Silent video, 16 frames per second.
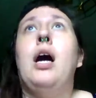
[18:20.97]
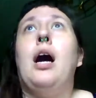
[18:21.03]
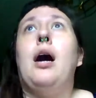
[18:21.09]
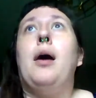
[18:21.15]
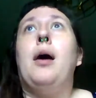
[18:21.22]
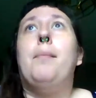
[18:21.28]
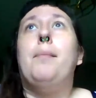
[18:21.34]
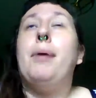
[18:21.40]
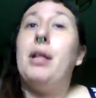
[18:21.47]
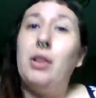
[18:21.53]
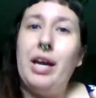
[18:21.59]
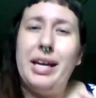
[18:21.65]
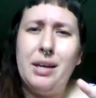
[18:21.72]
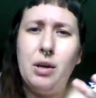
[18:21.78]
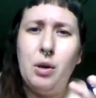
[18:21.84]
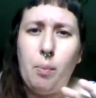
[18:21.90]
Um, but
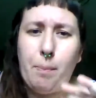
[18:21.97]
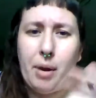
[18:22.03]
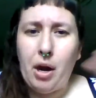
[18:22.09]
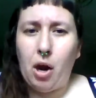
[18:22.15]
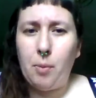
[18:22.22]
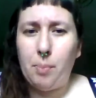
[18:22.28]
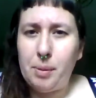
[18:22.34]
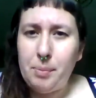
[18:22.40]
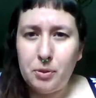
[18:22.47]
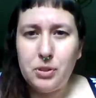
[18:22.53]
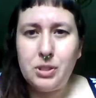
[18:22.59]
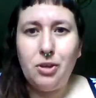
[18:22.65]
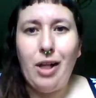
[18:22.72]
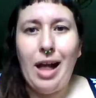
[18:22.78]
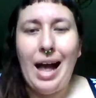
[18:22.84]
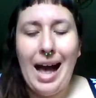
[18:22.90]
like, but our people
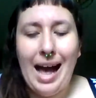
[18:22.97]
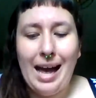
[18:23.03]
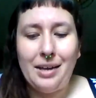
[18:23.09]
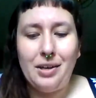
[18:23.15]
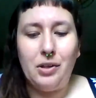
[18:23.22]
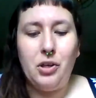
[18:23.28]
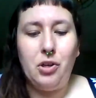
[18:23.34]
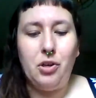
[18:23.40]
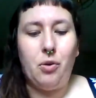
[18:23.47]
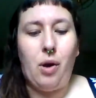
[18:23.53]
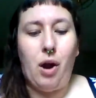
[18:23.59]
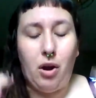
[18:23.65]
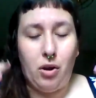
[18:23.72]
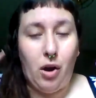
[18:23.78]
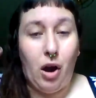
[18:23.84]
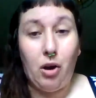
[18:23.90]
still had, you know,
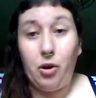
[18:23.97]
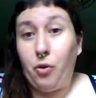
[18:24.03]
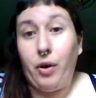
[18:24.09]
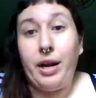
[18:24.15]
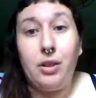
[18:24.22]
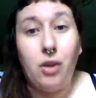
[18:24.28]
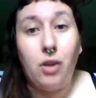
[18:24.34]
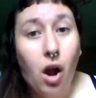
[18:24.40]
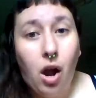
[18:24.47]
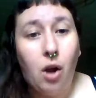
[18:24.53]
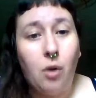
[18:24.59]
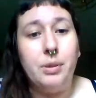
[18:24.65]
our, our great law.